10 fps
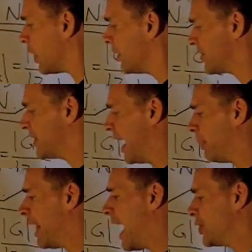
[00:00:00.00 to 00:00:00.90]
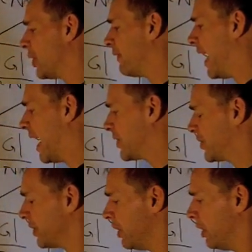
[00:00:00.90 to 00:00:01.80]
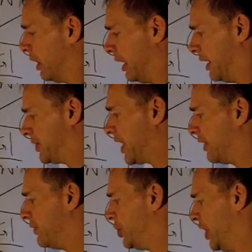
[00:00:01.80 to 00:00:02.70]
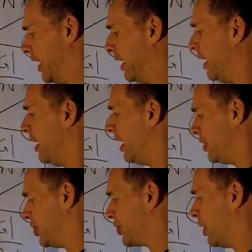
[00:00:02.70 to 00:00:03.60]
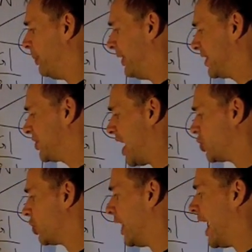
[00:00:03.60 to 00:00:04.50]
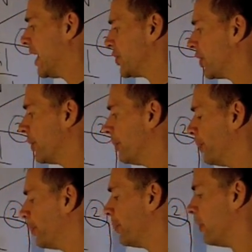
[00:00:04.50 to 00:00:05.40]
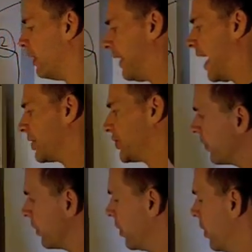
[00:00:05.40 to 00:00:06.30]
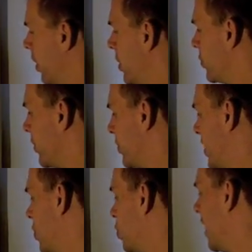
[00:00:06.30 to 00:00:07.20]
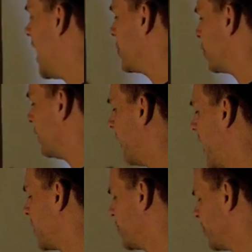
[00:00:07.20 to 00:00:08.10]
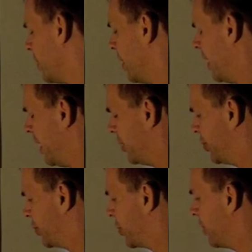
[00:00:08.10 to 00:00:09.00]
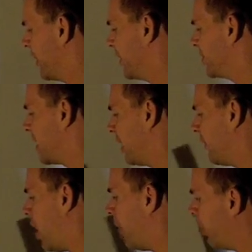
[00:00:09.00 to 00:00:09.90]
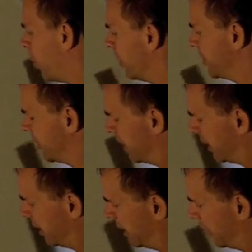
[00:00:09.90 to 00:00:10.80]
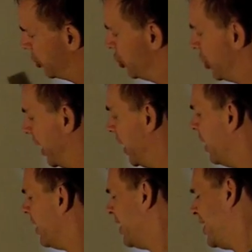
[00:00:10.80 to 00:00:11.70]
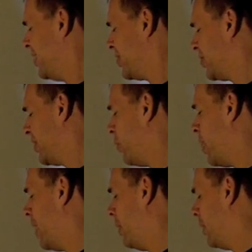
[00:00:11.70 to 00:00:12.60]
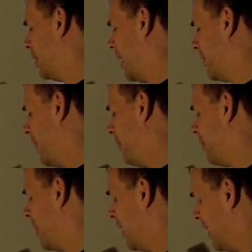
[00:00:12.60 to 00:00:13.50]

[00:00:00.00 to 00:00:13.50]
the stabilizer of X inside of G is just gonna be the centralizer of X. So the centralizer of X is just gonna be the set of all points in G, such that when I let them